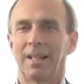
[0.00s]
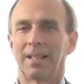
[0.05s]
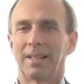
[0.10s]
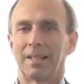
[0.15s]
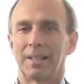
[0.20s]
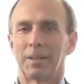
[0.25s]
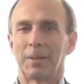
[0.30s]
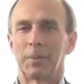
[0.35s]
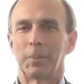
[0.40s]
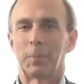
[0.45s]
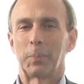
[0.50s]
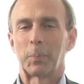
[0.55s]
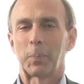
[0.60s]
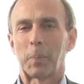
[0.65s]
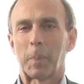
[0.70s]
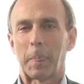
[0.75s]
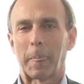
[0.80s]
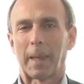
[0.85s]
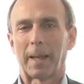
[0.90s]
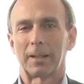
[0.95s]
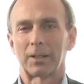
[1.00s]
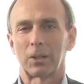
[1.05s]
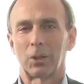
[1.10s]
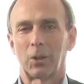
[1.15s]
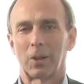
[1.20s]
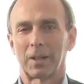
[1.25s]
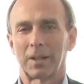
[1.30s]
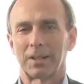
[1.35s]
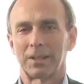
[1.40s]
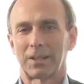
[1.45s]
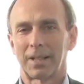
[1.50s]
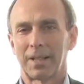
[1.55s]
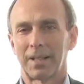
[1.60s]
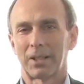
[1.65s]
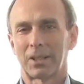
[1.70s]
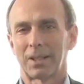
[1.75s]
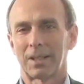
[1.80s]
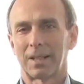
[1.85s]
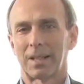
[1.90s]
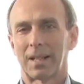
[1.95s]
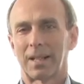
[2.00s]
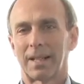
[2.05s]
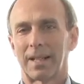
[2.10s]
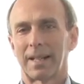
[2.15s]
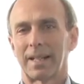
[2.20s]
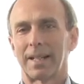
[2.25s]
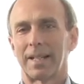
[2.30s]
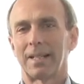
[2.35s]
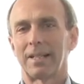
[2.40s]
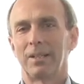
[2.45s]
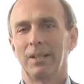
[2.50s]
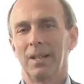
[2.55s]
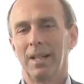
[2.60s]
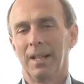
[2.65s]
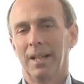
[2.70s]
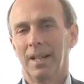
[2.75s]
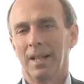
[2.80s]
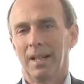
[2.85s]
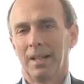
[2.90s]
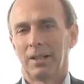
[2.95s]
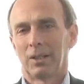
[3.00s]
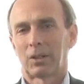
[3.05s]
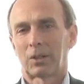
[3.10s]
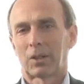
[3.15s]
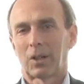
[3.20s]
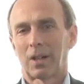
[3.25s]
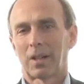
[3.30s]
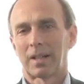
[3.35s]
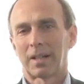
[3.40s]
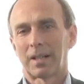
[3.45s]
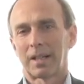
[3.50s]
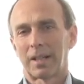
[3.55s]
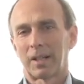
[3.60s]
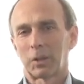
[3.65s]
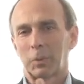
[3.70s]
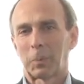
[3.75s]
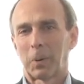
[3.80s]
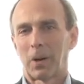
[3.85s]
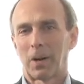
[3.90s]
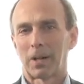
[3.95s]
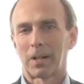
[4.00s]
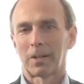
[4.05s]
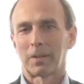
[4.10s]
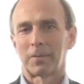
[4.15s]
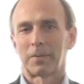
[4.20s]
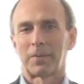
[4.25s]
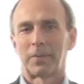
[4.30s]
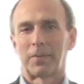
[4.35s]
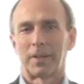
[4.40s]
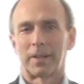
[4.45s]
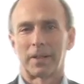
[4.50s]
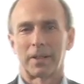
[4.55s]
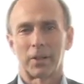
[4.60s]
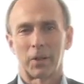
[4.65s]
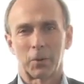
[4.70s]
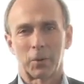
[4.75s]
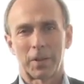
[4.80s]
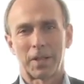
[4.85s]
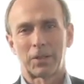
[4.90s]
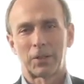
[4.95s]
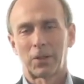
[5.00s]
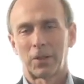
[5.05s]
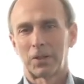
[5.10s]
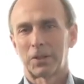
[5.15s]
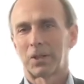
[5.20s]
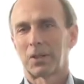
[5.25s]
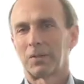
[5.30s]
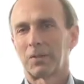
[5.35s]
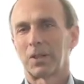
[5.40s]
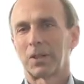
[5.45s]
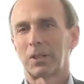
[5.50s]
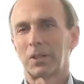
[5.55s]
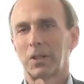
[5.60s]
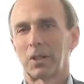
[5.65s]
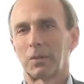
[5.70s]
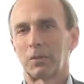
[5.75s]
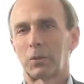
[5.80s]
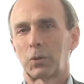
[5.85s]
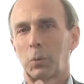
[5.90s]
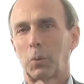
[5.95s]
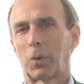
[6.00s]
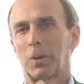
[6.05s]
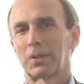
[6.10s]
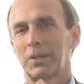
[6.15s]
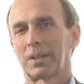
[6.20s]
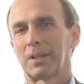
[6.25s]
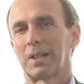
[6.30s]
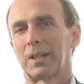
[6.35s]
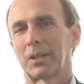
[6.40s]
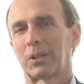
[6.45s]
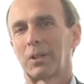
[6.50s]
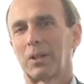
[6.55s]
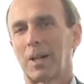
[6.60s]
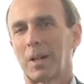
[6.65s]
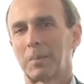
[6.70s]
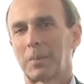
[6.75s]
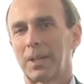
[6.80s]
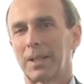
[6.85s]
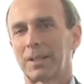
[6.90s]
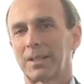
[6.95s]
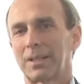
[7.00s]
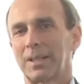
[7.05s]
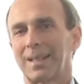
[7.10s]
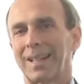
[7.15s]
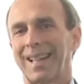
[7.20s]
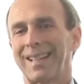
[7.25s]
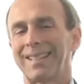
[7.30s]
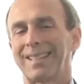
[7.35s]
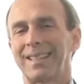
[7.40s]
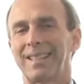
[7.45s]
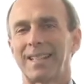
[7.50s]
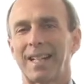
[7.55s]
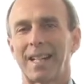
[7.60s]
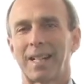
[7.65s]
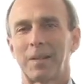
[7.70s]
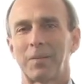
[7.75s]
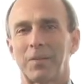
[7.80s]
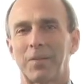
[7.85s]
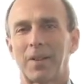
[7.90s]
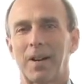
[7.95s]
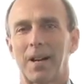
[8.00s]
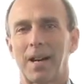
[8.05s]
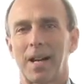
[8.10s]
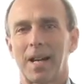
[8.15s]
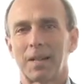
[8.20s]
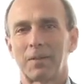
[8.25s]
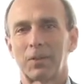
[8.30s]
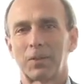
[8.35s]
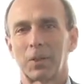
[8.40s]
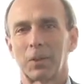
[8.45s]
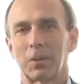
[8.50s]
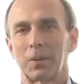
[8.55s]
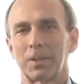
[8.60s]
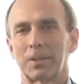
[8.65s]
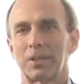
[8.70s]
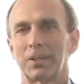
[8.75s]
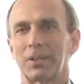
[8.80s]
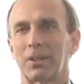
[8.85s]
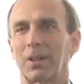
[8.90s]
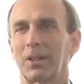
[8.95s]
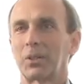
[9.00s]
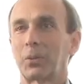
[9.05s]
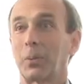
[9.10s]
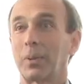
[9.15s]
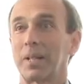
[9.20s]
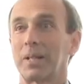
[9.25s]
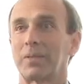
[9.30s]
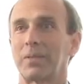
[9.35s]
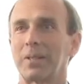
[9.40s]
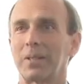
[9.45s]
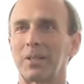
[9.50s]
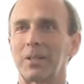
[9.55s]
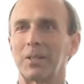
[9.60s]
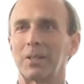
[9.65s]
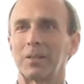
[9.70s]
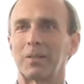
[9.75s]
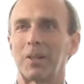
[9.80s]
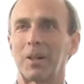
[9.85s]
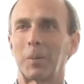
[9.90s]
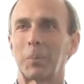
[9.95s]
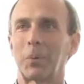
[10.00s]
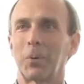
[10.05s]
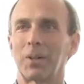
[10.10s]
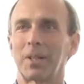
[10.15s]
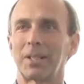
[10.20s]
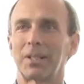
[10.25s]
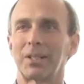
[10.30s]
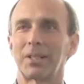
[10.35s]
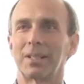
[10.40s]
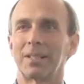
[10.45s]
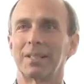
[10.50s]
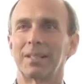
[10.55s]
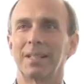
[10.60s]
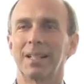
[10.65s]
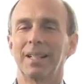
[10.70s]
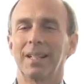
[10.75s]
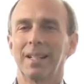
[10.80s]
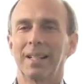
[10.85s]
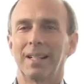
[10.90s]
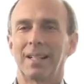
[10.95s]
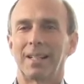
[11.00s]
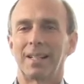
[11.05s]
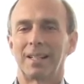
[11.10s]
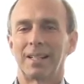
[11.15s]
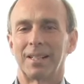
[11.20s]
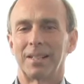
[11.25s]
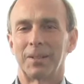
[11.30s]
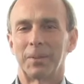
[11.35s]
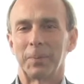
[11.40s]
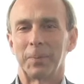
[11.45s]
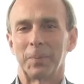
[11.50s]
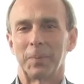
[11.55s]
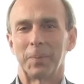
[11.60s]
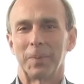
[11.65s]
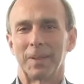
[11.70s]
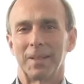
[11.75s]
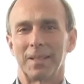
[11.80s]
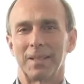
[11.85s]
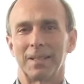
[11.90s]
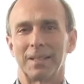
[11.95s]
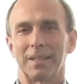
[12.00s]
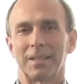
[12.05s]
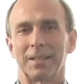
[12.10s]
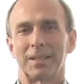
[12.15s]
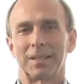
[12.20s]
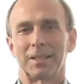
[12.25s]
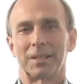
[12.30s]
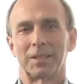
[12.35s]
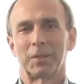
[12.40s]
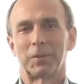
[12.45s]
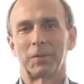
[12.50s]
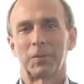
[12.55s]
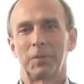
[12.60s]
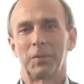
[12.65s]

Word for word: um, it's an organization I started as part of uh, the research division of Schwartz Electro-Optics in 1985, so this is our 25th year of operation. Um, and uh,